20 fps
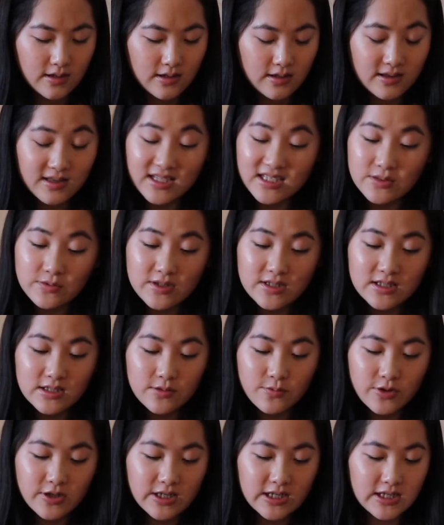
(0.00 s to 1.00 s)
this one is a
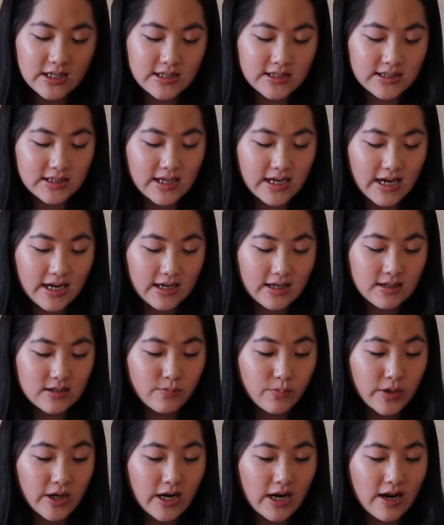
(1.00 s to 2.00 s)
pretty easy edit,
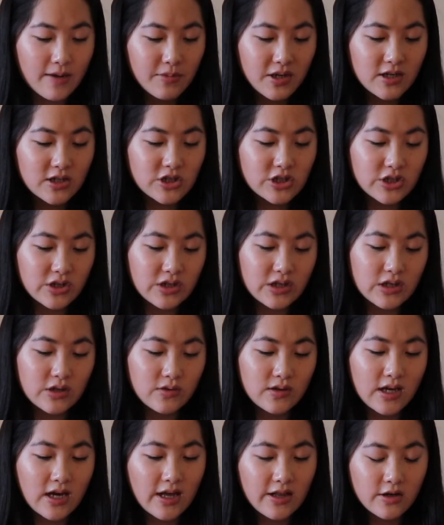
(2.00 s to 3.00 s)
but I'm gonna show you
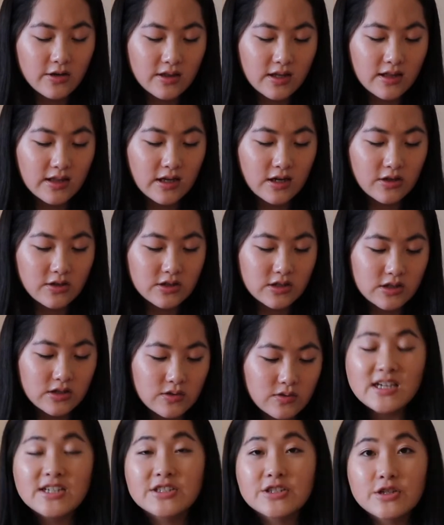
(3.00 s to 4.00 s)
the other thing that I'll do.
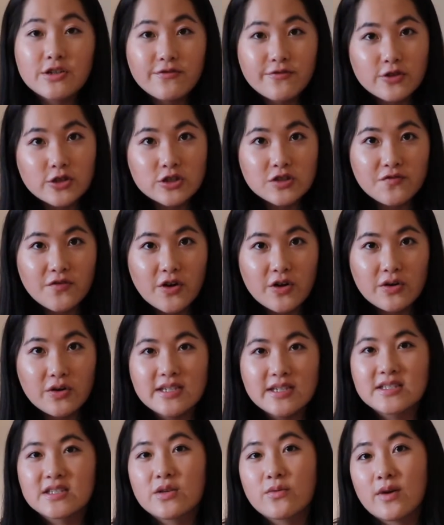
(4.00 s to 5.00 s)
So the first photo
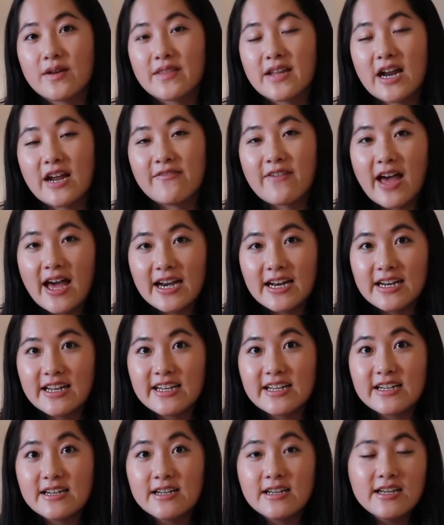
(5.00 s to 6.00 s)
the one that I've
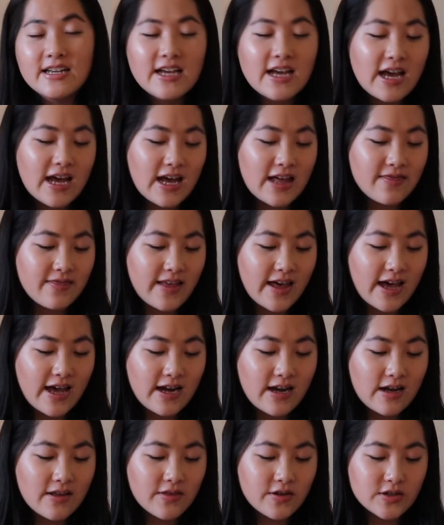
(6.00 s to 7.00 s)
edited, and
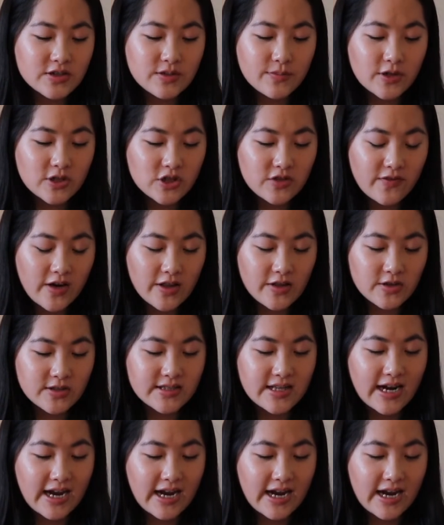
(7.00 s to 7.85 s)
then there's a bunch of others that I